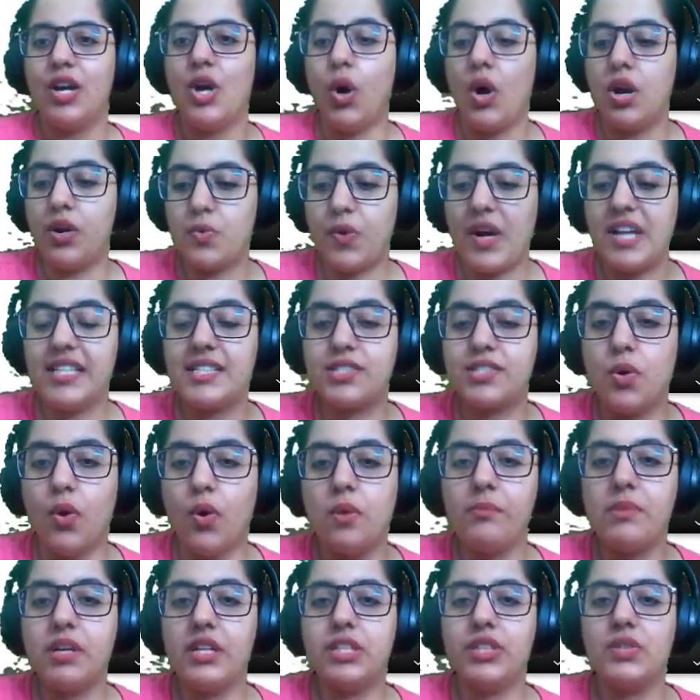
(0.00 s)
All right,
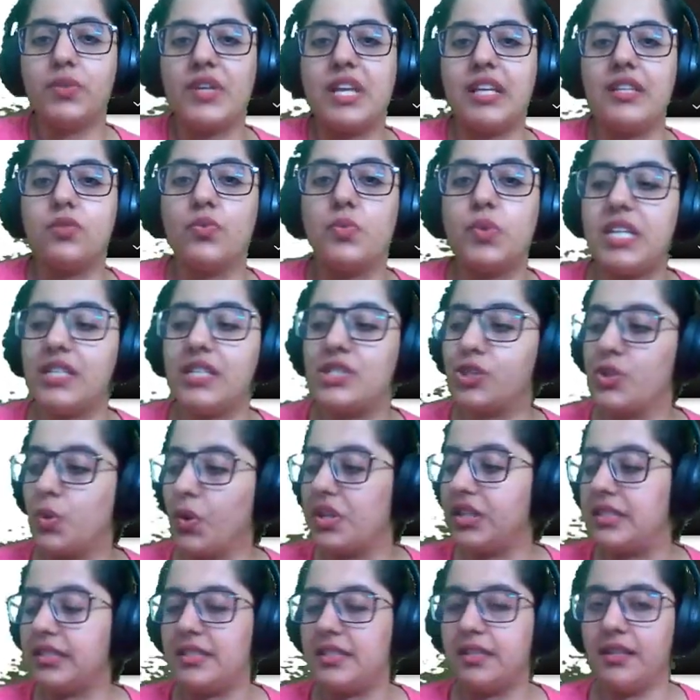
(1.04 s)
Omar, you can
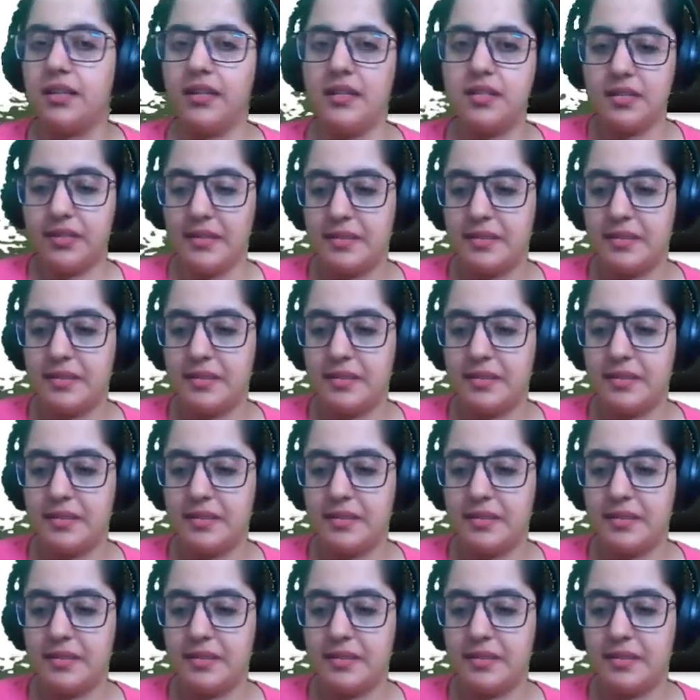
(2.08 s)
rejoin, dear.